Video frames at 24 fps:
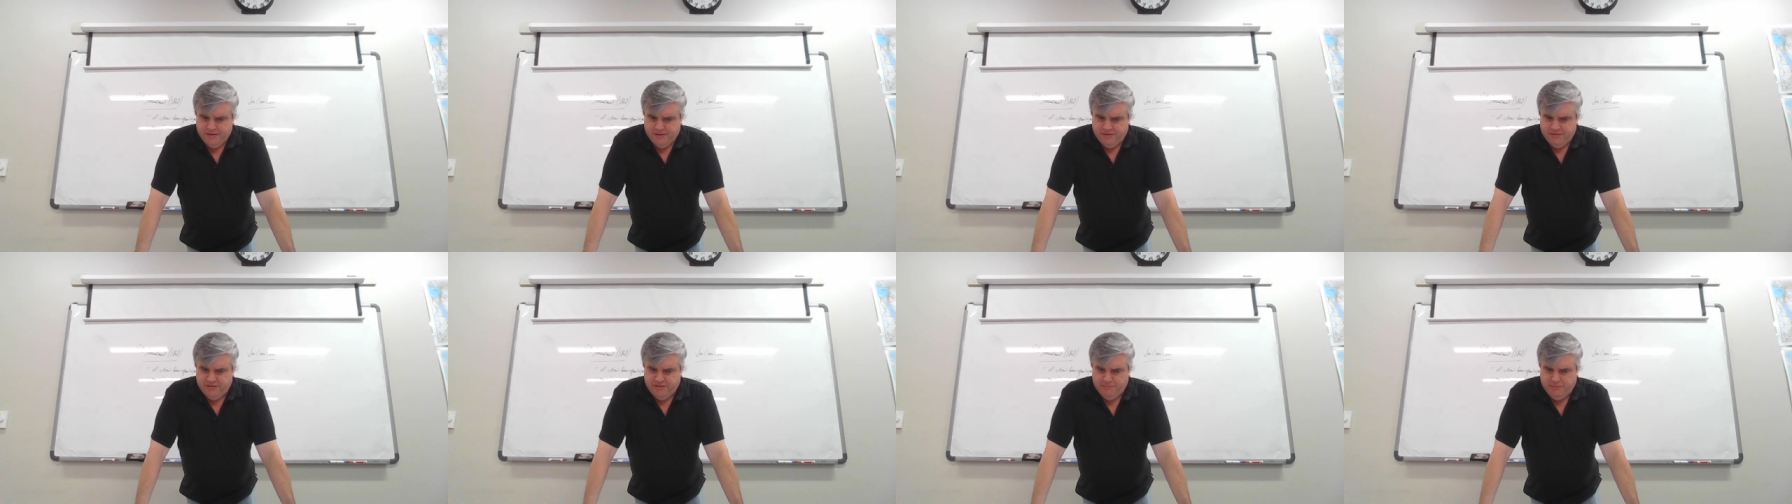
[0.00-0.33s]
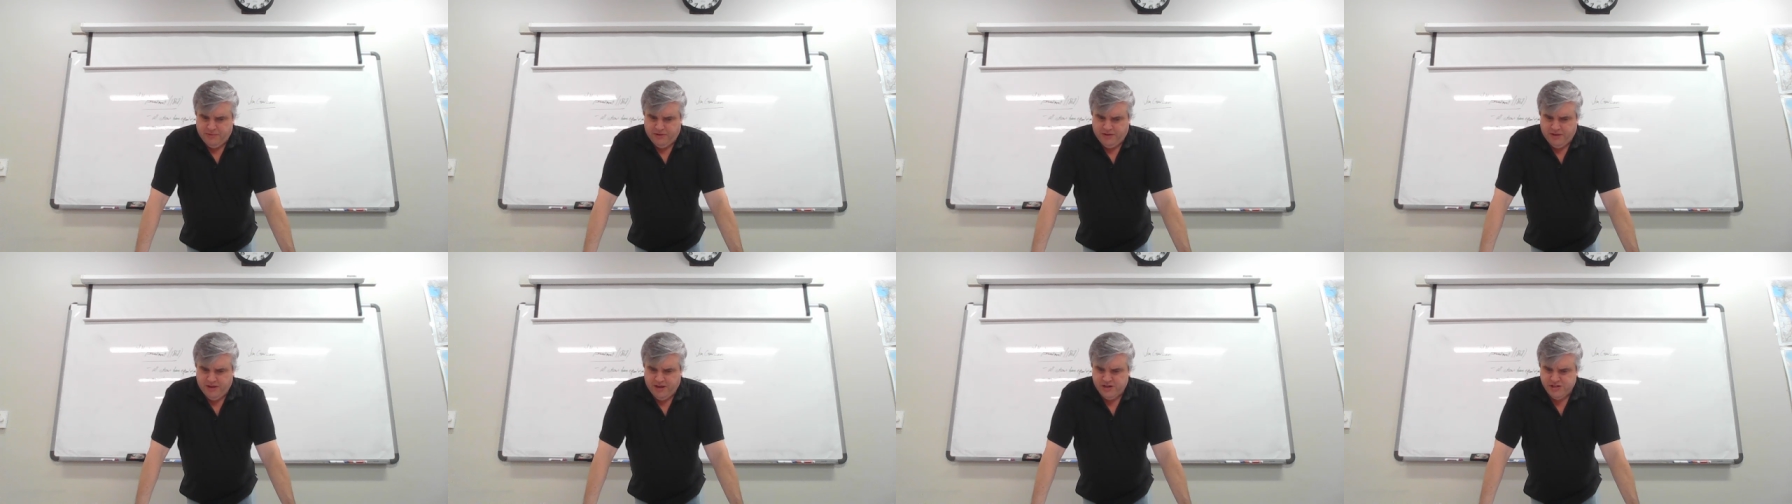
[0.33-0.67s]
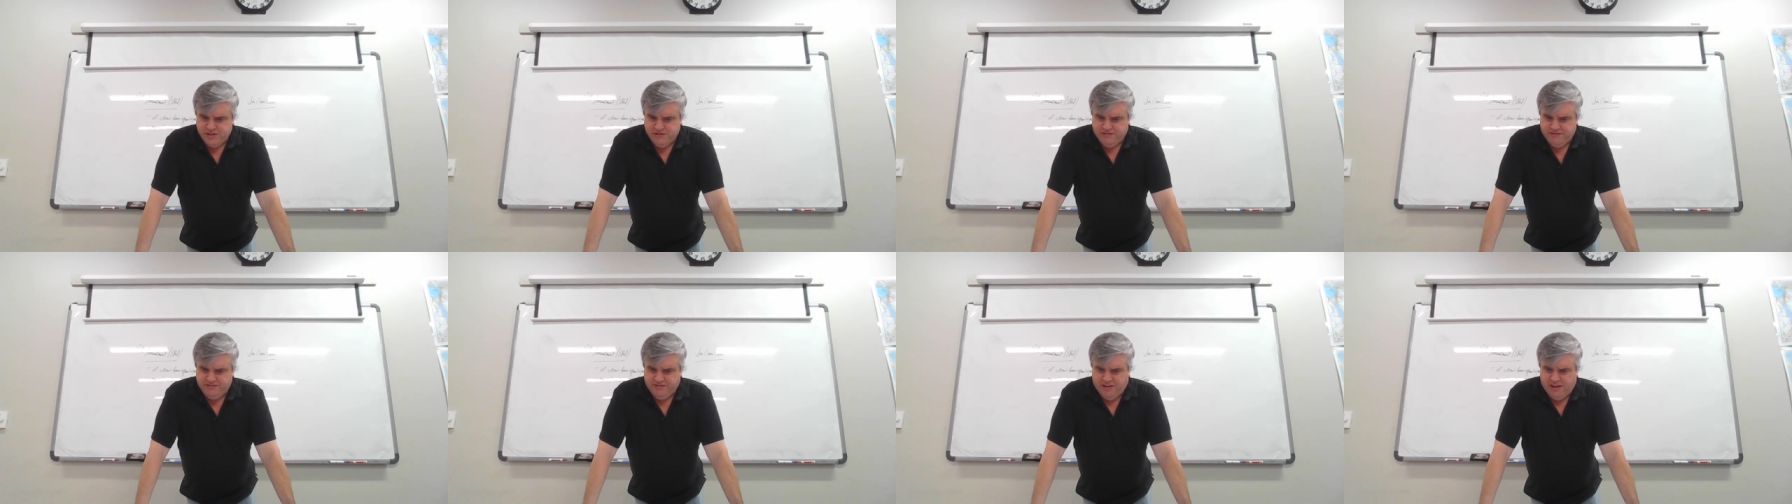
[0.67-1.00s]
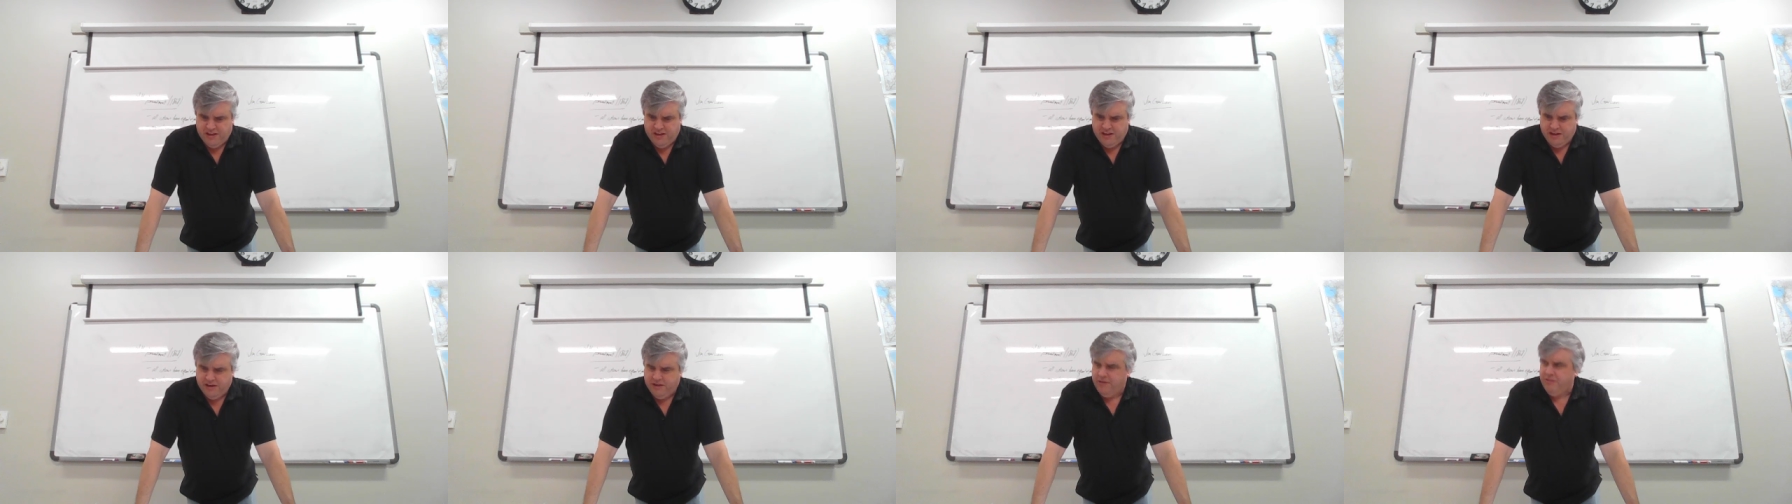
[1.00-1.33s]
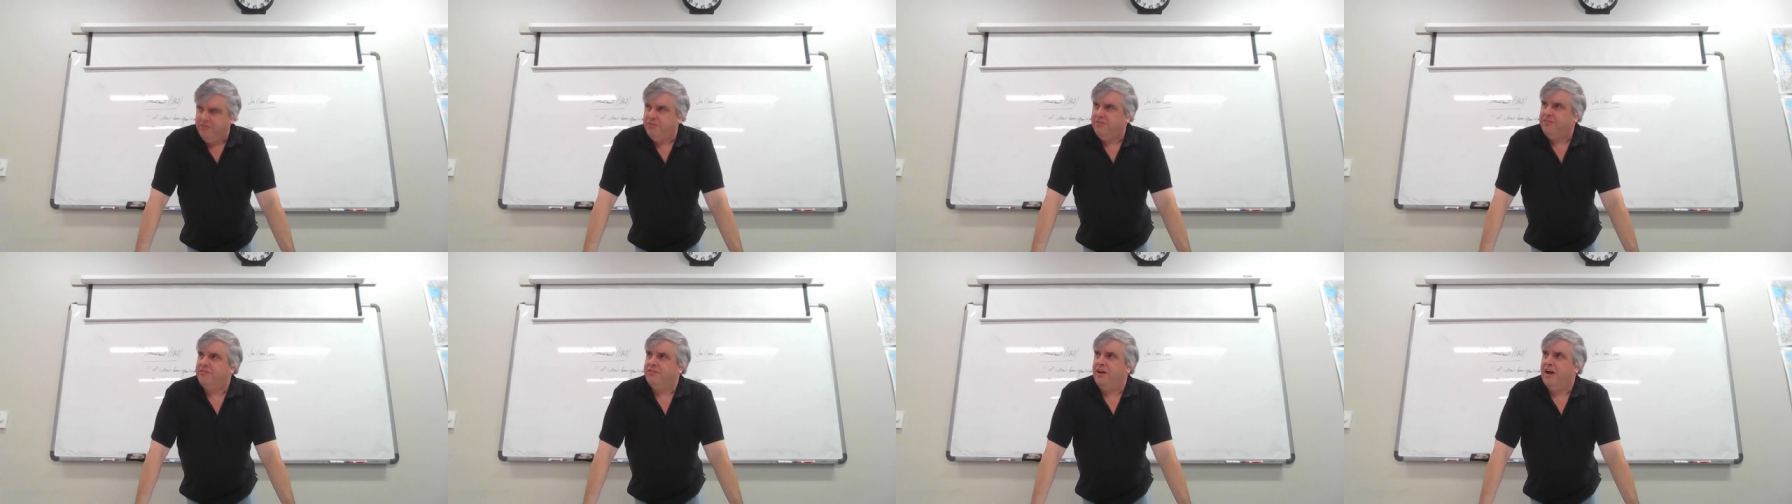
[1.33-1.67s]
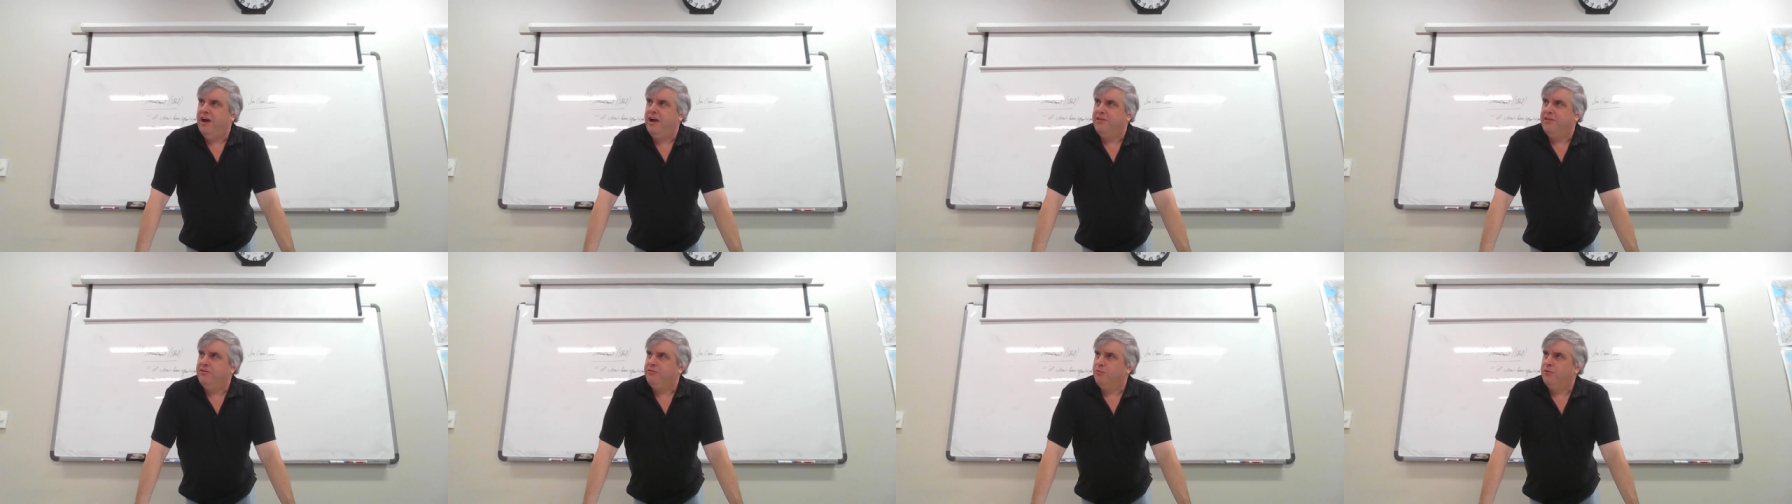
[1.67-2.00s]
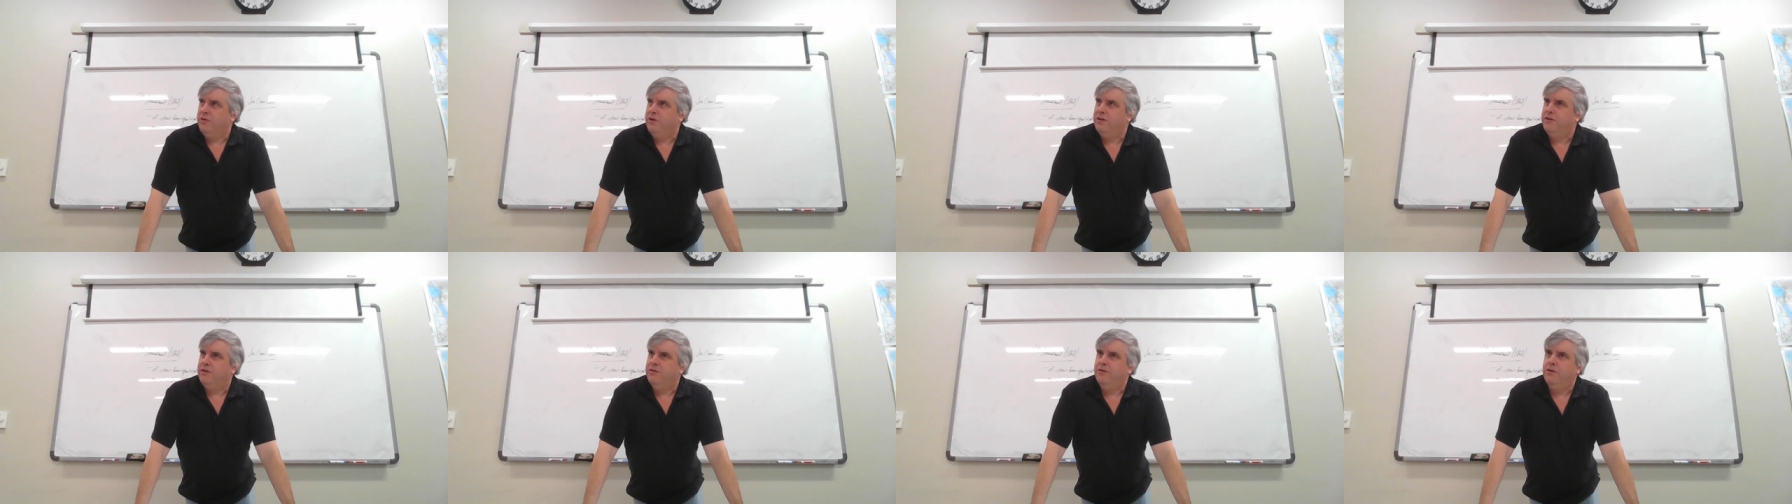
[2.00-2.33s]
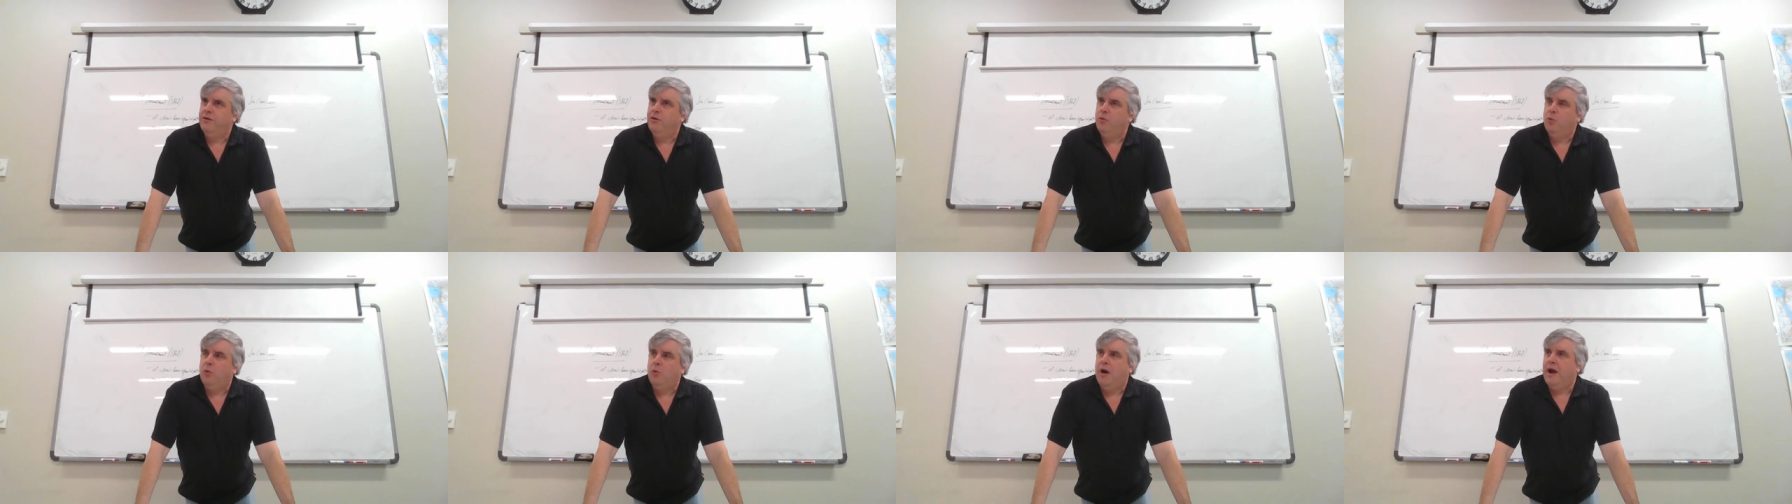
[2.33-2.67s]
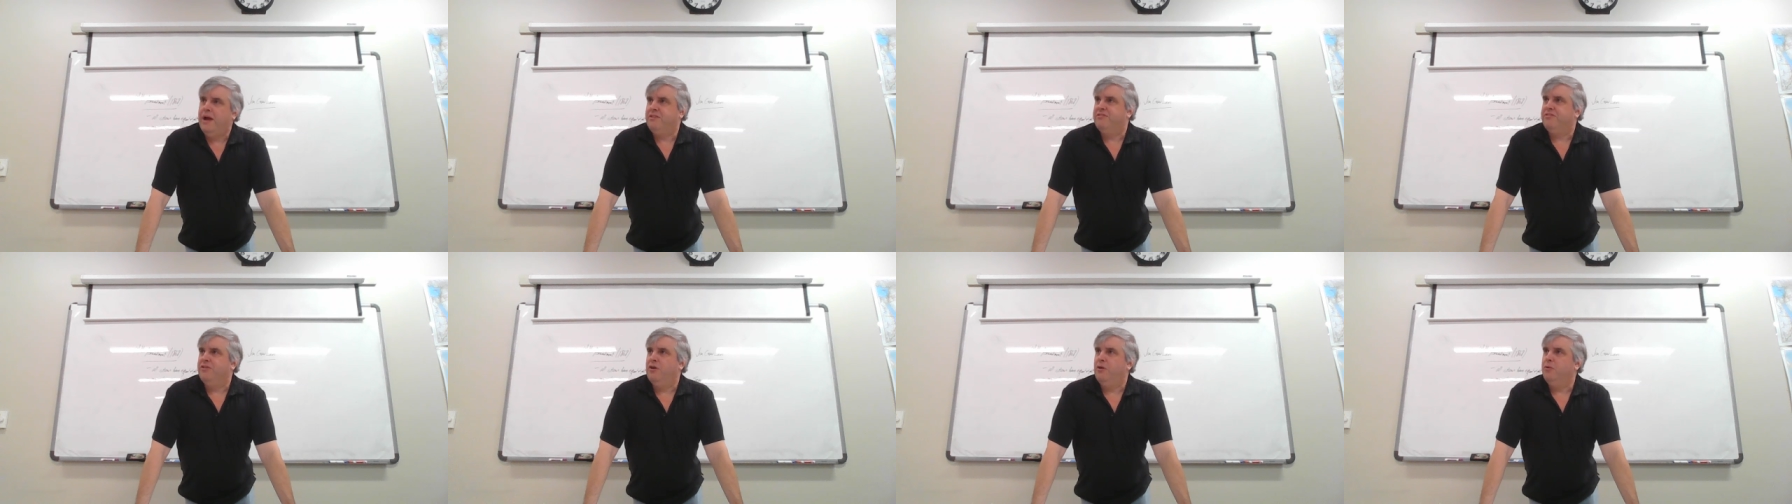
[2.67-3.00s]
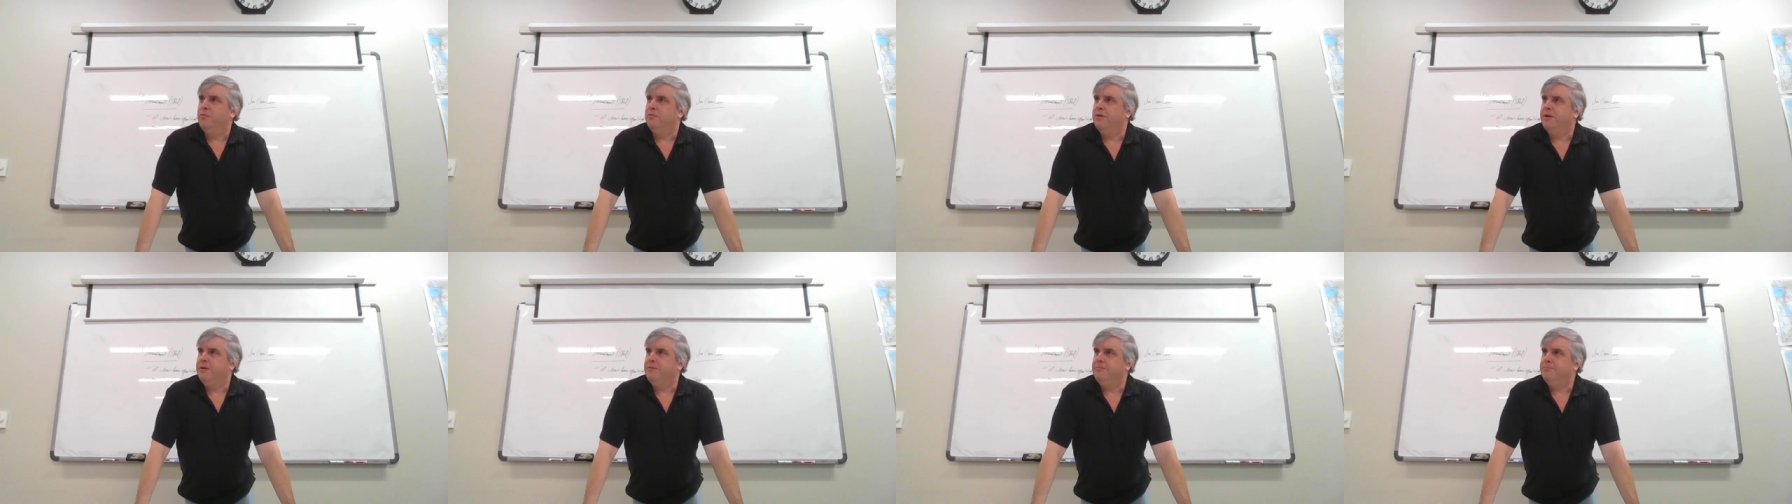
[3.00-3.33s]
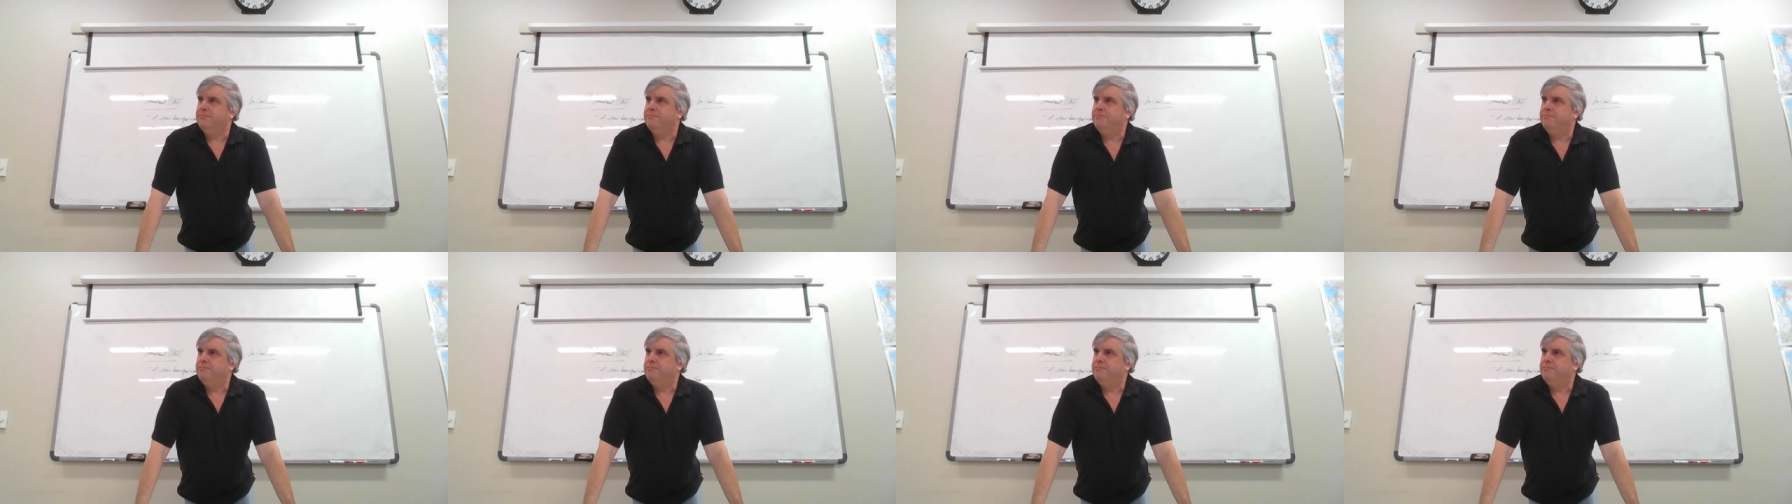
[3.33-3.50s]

with humiliation, seeing signs read "whites only."